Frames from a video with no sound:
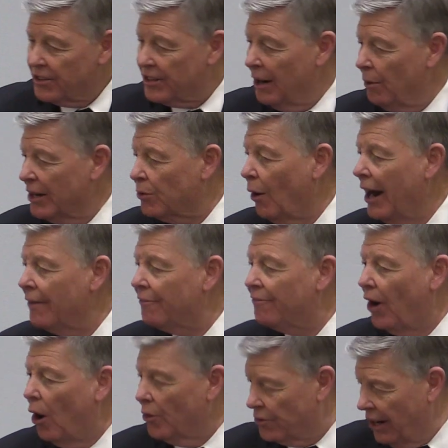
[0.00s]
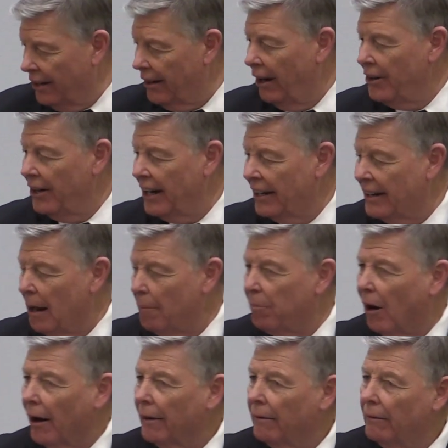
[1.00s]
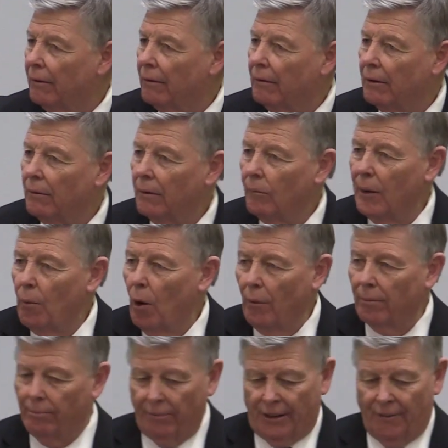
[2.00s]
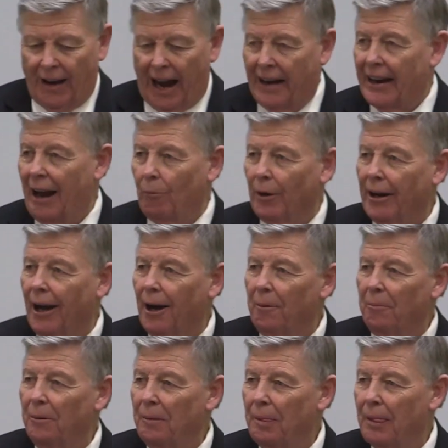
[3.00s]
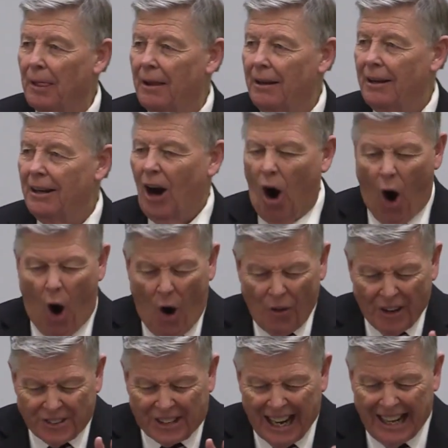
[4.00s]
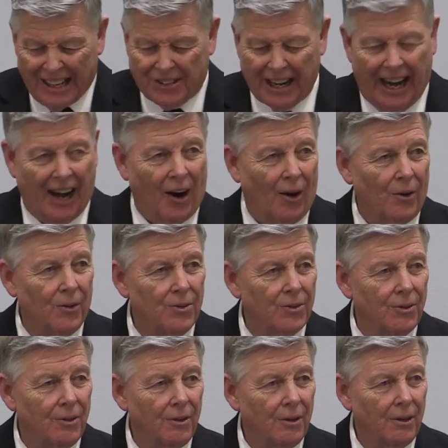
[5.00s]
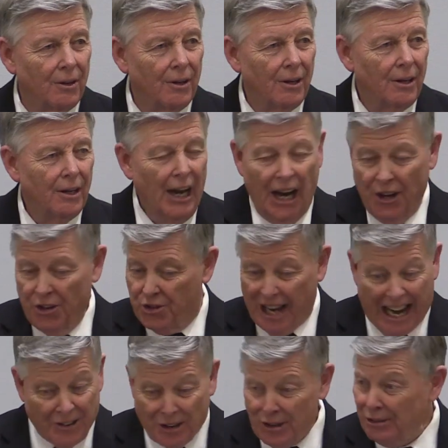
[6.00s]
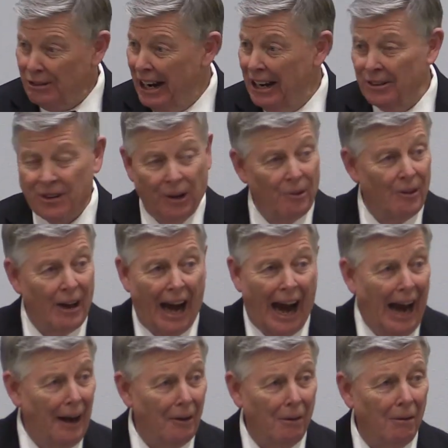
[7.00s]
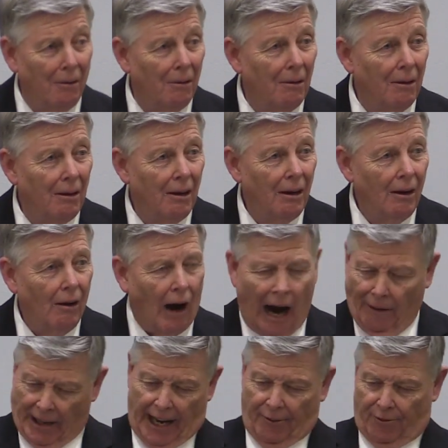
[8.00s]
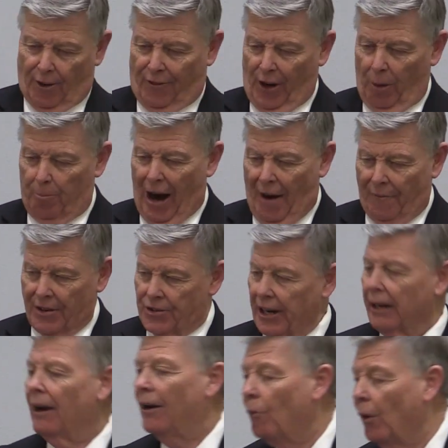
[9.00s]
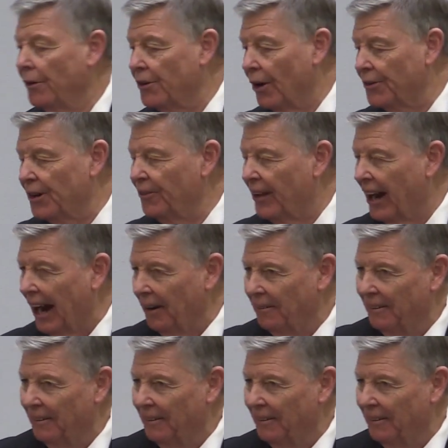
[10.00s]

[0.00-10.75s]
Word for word: See which way it folds. Oh, oh, you get that part. We won't divide that one up. All the details. Jesus didn't do that. I've got to fulfill prophecy. Why don't y'all do that?